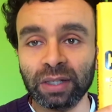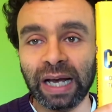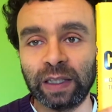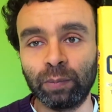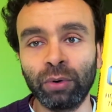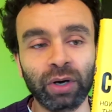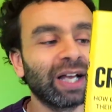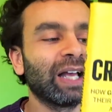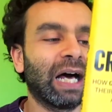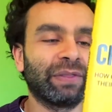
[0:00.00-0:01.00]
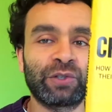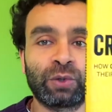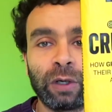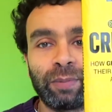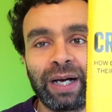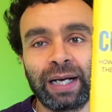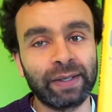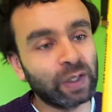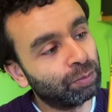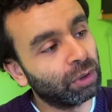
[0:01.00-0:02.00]
signed book. And the story
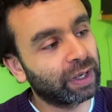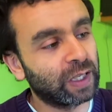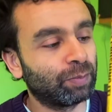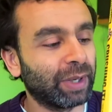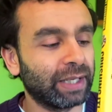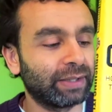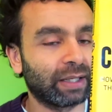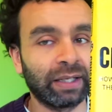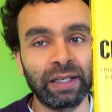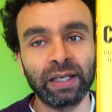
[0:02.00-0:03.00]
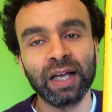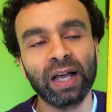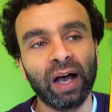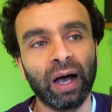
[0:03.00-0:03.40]
behind this book is basically,